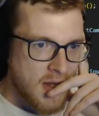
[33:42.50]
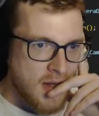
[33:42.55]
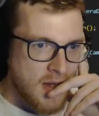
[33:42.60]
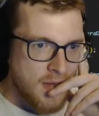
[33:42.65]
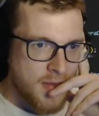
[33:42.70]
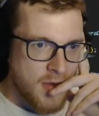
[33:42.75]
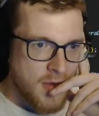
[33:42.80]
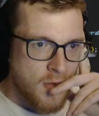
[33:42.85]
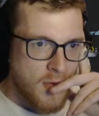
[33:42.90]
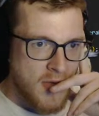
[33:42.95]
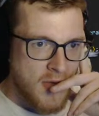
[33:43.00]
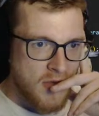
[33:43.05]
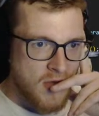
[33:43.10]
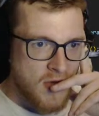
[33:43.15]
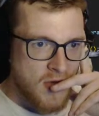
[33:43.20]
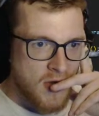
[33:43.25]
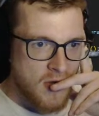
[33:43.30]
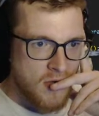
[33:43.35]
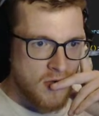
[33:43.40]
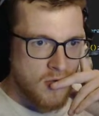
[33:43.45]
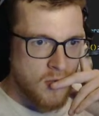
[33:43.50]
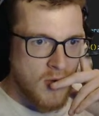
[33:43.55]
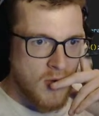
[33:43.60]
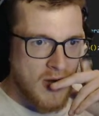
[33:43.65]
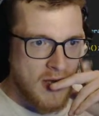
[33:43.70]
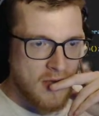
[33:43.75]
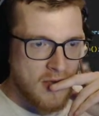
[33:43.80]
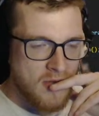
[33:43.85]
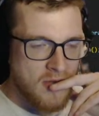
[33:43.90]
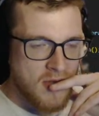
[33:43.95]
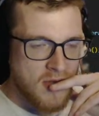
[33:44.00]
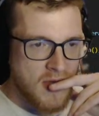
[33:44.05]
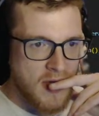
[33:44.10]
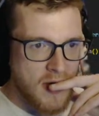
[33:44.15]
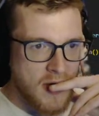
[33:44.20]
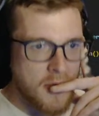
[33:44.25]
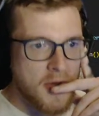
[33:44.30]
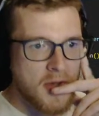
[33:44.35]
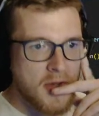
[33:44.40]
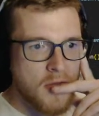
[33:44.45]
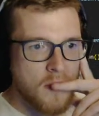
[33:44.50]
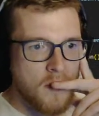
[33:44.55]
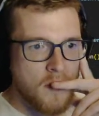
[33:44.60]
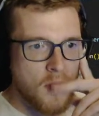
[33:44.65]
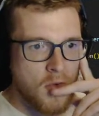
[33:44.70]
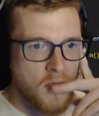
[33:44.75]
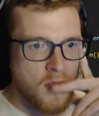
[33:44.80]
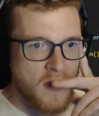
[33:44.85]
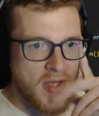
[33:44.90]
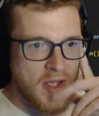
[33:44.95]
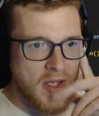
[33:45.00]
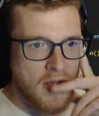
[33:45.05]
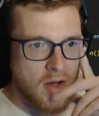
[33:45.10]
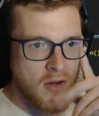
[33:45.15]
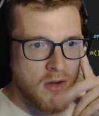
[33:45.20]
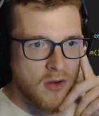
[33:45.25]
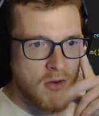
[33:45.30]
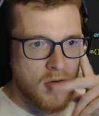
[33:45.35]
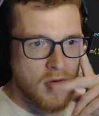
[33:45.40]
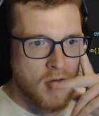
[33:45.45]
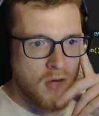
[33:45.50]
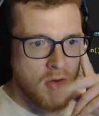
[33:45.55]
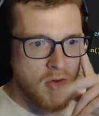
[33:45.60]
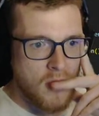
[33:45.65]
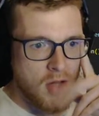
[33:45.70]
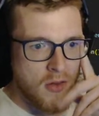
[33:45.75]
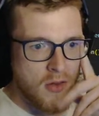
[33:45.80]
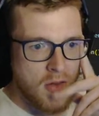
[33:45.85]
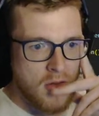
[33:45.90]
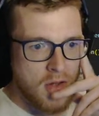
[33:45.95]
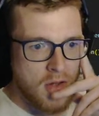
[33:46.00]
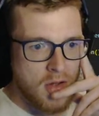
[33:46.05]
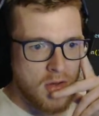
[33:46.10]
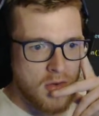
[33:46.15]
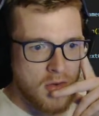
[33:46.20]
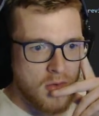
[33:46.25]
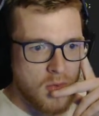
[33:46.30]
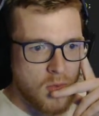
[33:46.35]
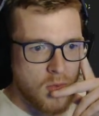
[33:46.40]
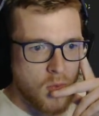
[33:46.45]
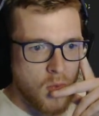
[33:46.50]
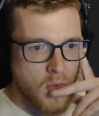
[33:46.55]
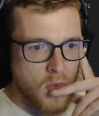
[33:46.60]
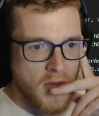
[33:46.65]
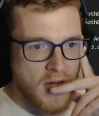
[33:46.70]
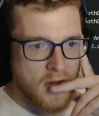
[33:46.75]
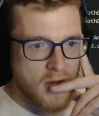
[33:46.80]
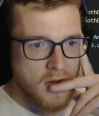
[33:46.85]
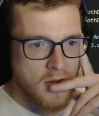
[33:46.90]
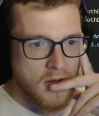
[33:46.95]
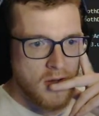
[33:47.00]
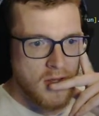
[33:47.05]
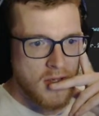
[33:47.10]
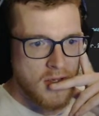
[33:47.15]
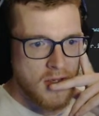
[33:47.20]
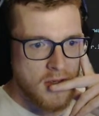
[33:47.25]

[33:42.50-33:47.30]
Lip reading: the question is, why is the character moving all weirdly?